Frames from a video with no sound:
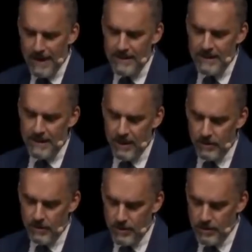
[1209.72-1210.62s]

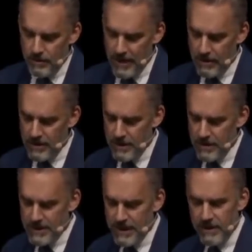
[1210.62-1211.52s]
1800 to
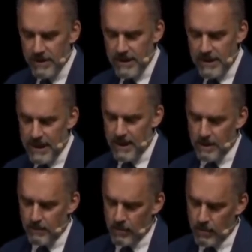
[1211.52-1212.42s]
2017,
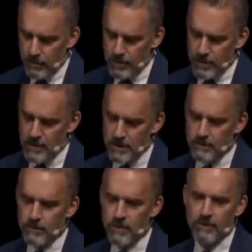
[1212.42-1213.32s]
income growth adjusted
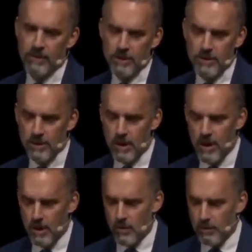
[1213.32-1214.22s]
for inflation
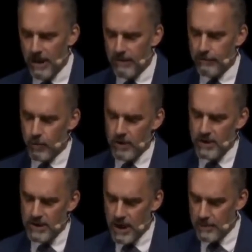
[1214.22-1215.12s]
grew by 40
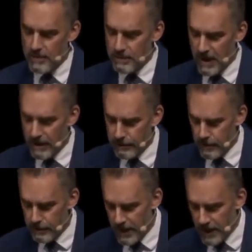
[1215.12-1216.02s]
times for
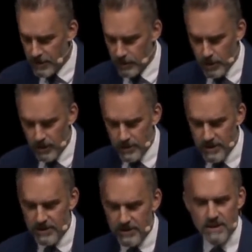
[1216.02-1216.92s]
production workers
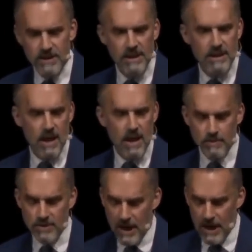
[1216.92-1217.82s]
and 16
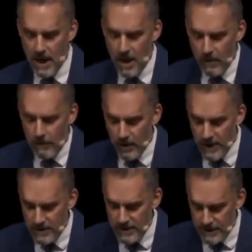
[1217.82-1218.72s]
times for
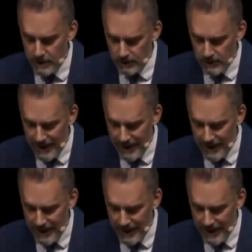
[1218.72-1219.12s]
unskilled